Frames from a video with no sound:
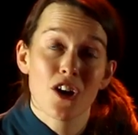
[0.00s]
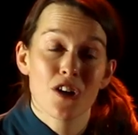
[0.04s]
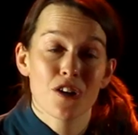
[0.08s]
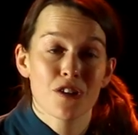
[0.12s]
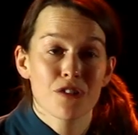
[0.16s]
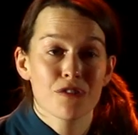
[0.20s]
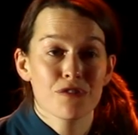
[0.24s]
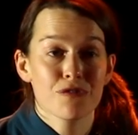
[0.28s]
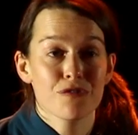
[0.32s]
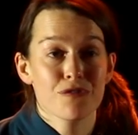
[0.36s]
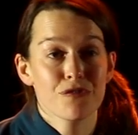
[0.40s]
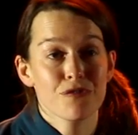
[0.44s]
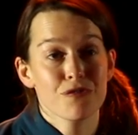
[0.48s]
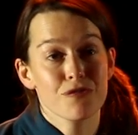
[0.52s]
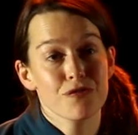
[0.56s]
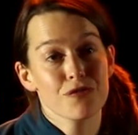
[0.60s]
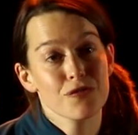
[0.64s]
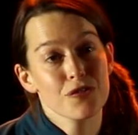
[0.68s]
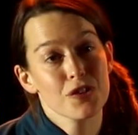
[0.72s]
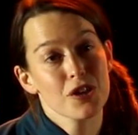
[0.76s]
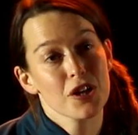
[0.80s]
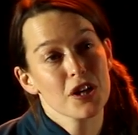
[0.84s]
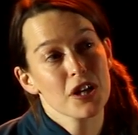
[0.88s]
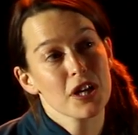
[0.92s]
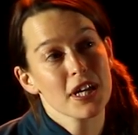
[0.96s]
of
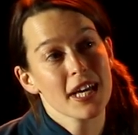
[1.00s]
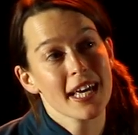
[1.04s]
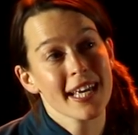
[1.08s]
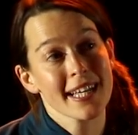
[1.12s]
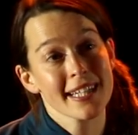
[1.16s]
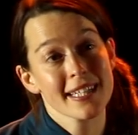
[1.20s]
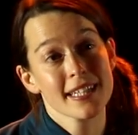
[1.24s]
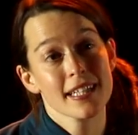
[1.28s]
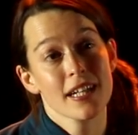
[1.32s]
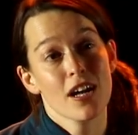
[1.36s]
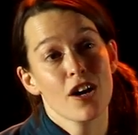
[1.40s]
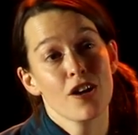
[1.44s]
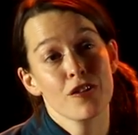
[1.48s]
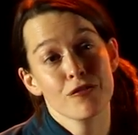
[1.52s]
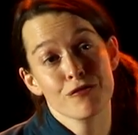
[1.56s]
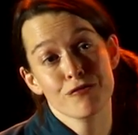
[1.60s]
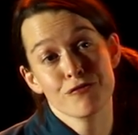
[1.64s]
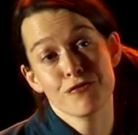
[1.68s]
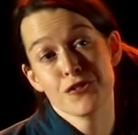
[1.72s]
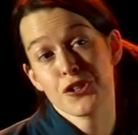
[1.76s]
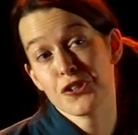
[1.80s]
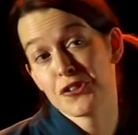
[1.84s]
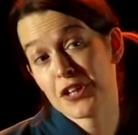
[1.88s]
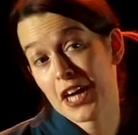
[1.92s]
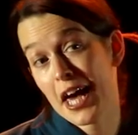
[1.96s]

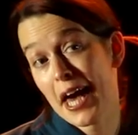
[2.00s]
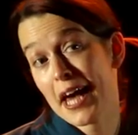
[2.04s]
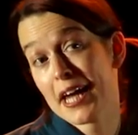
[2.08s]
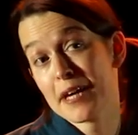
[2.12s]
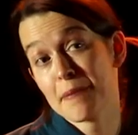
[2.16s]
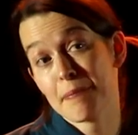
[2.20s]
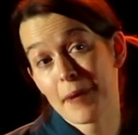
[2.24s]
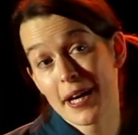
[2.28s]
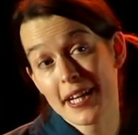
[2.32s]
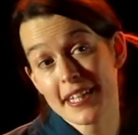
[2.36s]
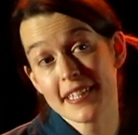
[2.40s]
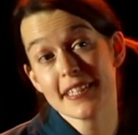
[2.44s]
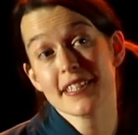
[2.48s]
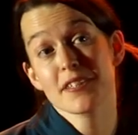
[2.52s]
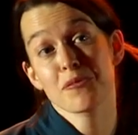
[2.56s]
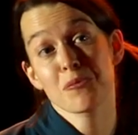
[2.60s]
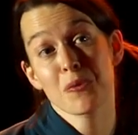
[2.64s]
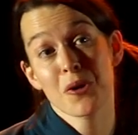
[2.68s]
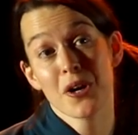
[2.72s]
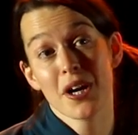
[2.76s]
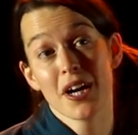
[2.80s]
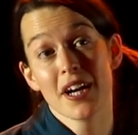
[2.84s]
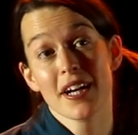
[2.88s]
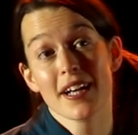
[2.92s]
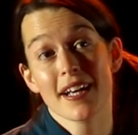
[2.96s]
UK-based
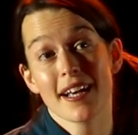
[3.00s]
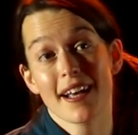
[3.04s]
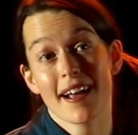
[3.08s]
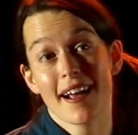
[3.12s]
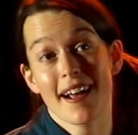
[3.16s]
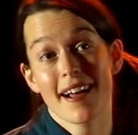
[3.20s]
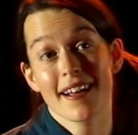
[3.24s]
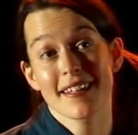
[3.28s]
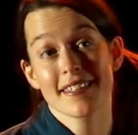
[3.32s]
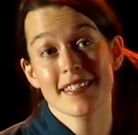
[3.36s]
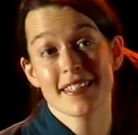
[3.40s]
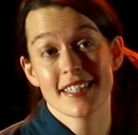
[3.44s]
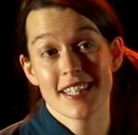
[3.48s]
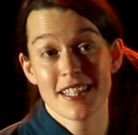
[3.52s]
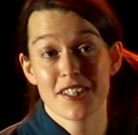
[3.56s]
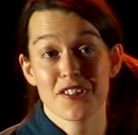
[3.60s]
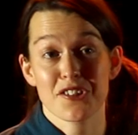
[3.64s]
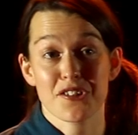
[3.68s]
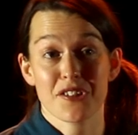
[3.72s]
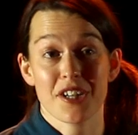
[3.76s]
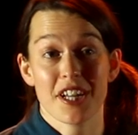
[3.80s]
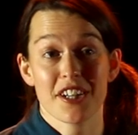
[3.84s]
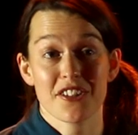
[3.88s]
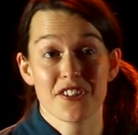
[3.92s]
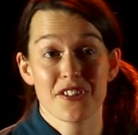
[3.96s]
work and
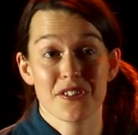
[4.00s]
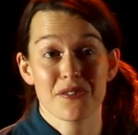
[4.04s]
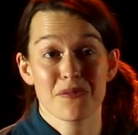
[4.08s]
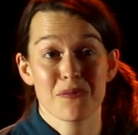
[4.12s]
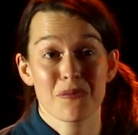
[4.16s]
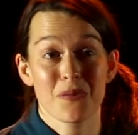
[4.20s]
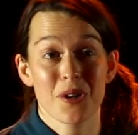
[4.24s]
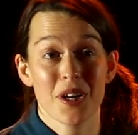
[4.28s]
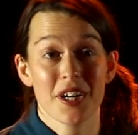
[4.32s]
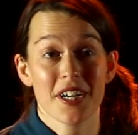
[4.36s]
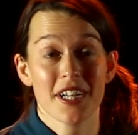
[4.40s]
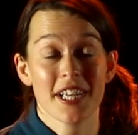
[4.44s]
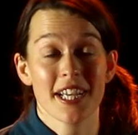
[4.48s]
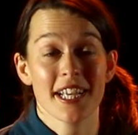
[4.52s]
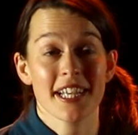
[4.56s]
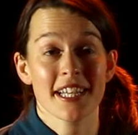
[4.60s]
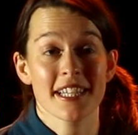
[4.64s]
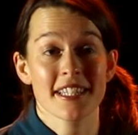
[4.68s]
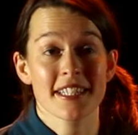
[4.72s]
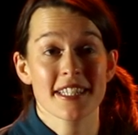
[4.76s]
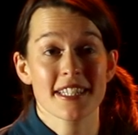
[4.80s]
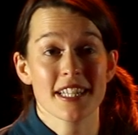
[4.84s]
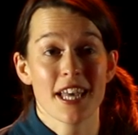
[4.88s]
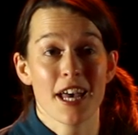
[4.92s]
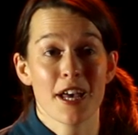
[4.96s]
international work
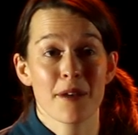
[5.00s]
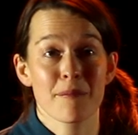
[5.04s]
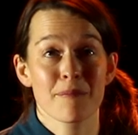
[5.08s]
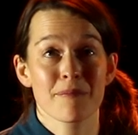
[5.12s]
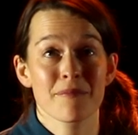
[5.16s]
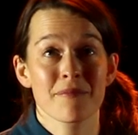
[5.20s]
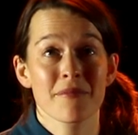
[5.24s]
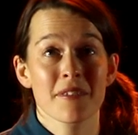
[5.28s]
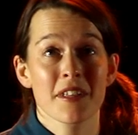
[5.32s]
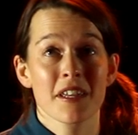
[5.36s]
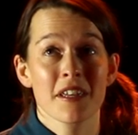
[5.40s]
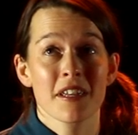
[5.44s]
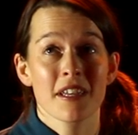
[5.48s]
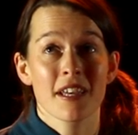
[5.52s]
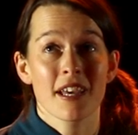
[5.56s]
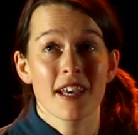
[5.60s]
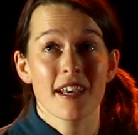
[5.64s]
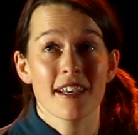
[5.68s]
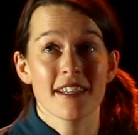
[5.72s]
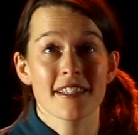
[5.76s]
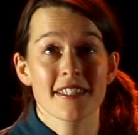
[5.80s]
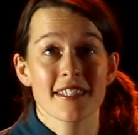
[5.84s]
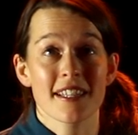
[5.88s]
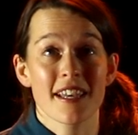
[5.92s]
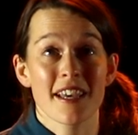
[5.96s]
is a
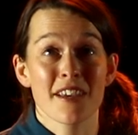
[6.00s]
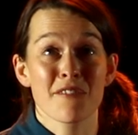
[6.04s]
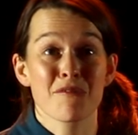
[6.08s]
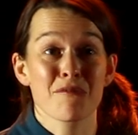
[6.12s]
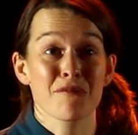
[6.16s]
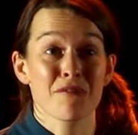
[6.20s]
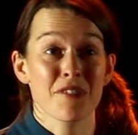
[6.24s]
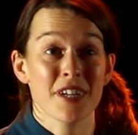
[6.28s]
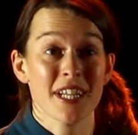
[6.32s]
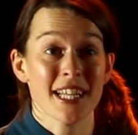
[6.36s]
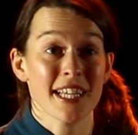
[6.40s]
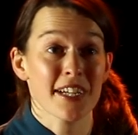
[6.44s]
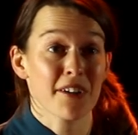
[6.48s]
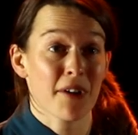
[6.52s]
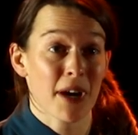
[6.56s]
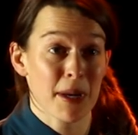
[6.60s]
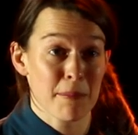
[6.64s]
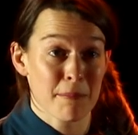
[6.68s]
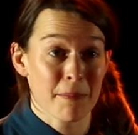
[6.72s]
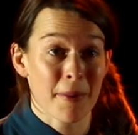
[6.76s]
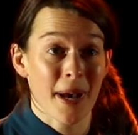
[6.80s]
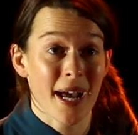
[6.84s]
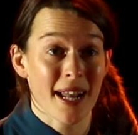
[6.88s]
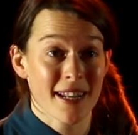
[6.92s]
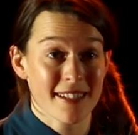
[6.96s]
really
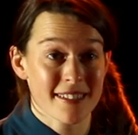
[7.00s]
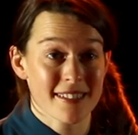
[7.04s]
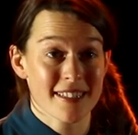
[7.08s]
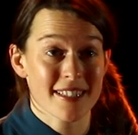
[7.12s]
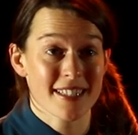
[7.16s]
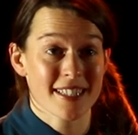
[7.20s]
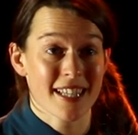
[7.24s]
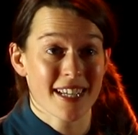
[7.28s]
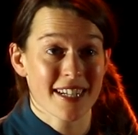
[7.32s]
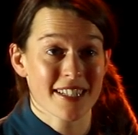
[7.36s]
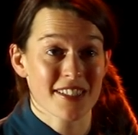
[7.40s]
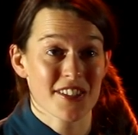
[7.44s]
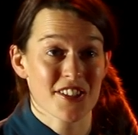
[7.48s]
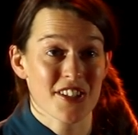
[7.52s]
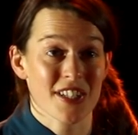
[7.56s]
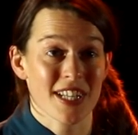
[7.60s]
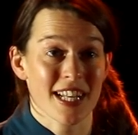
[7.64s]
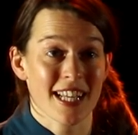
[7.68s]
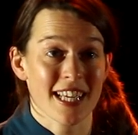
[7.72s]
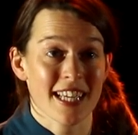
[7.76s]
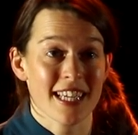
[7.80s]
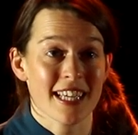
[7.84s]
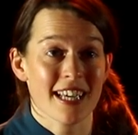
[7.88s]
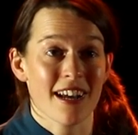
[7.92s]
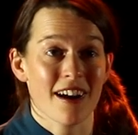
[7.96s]
great balance,
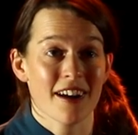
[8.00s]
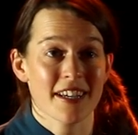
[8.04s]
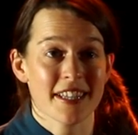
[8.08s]
actually.